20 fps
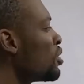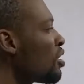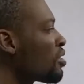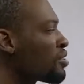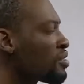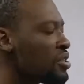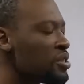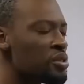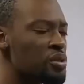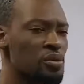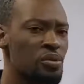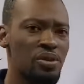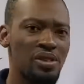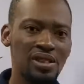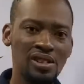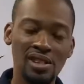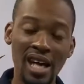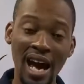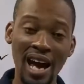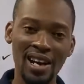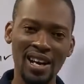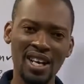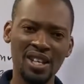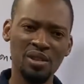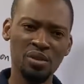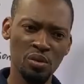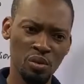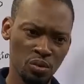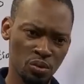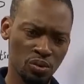just teach you the direct
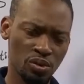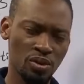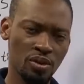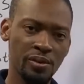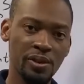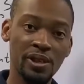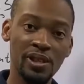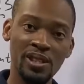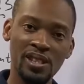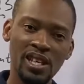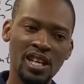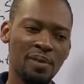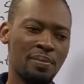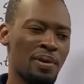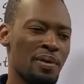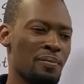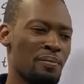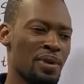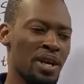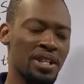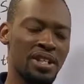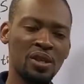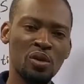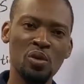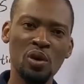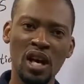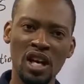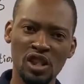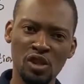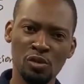rule, the step,
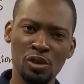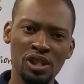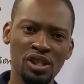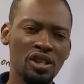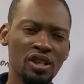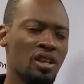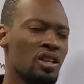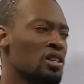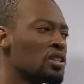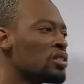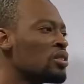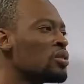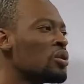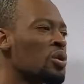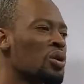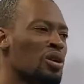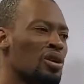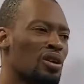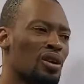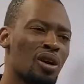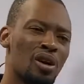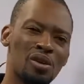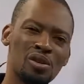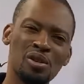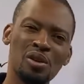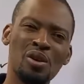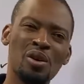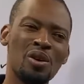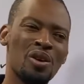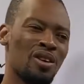practical aspect, no laws
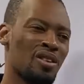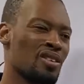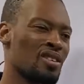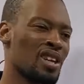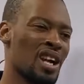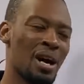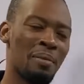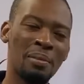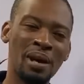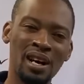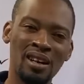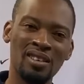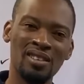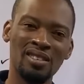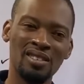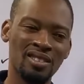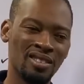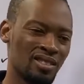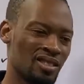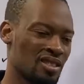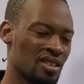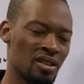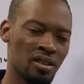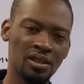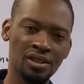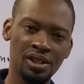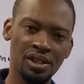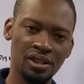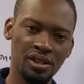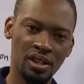or grammar or
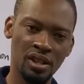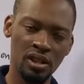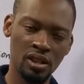all this.